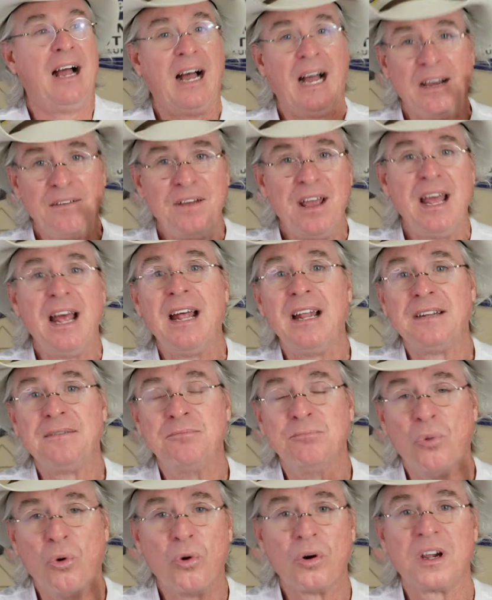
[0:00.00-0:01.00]
I've
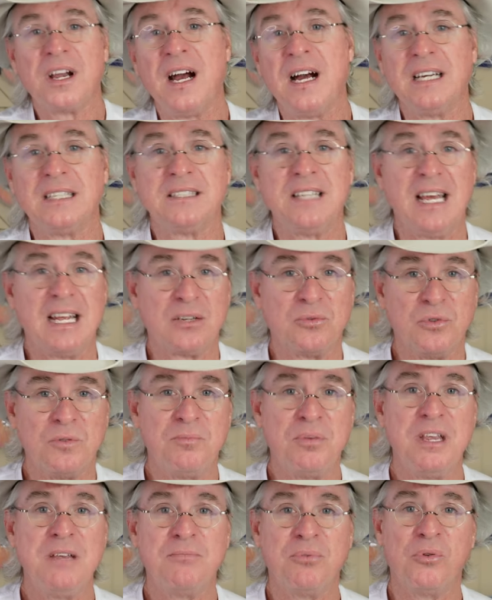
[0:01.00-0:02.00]
had more contact with
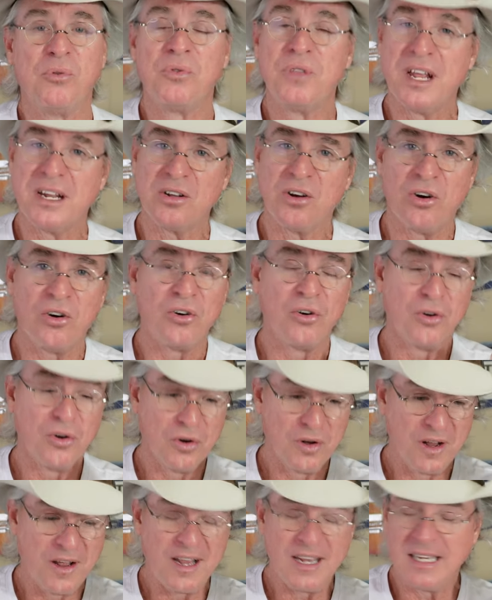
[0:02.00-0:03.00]
people that
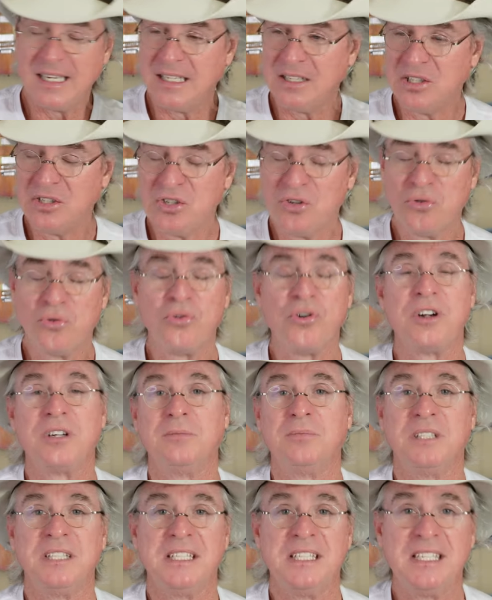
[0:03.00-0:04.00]
are
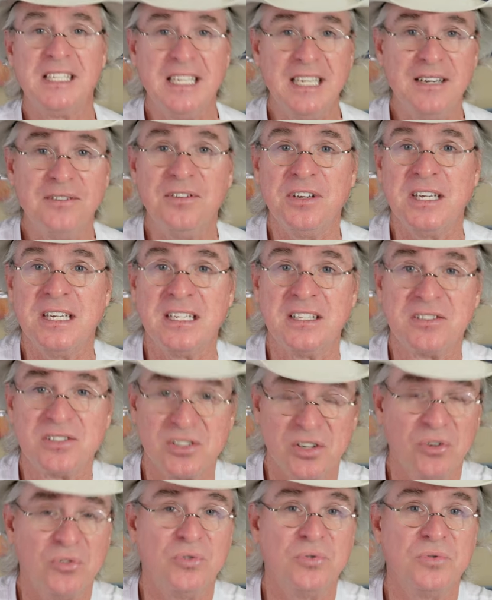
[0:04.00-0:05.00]
incredibly giving
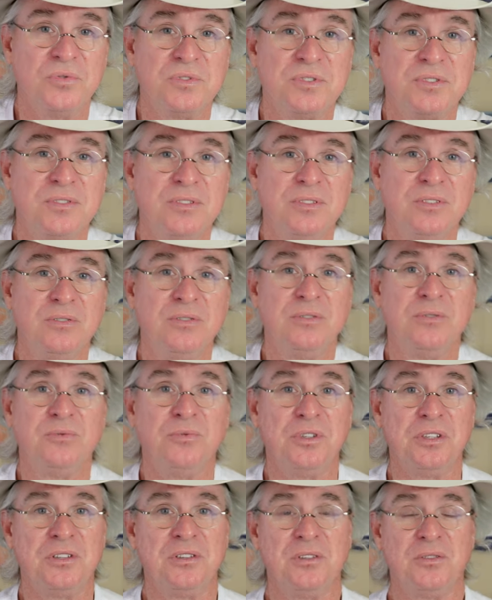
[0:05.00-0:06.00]
souls
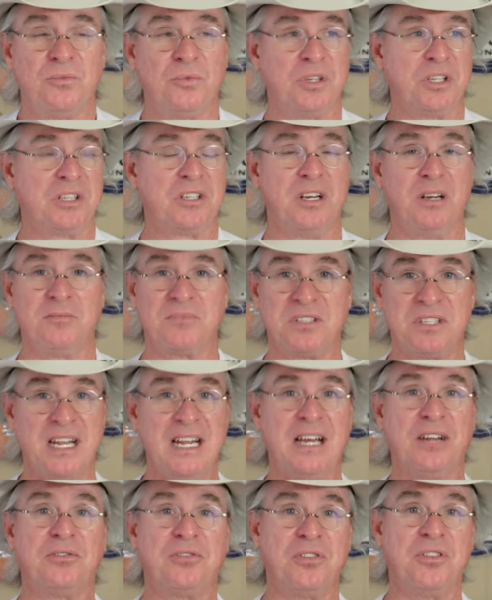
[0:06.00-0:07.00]
when it comes
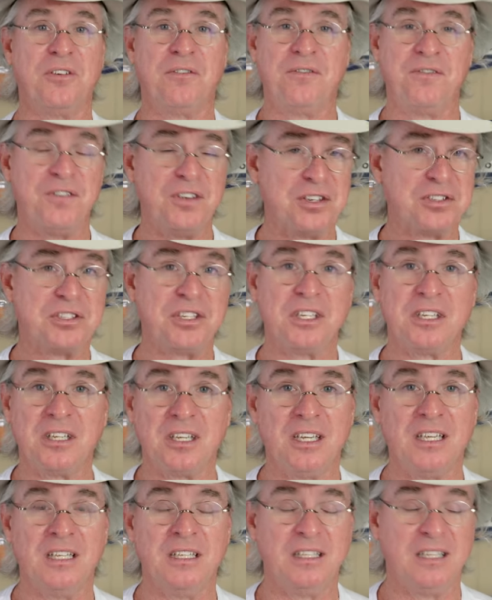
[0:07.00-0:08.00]
down to the fishing,
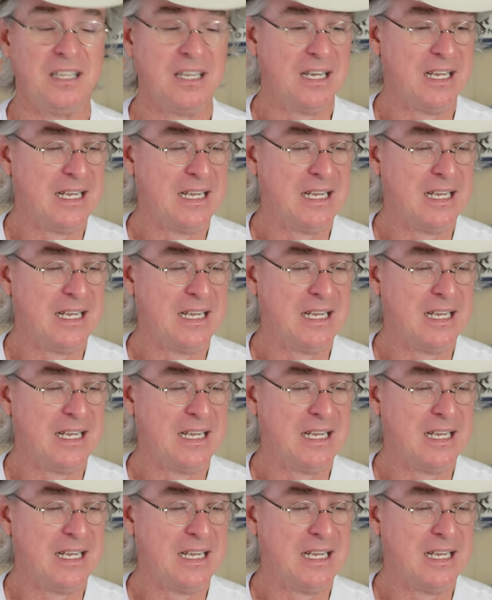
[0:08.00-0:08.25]
and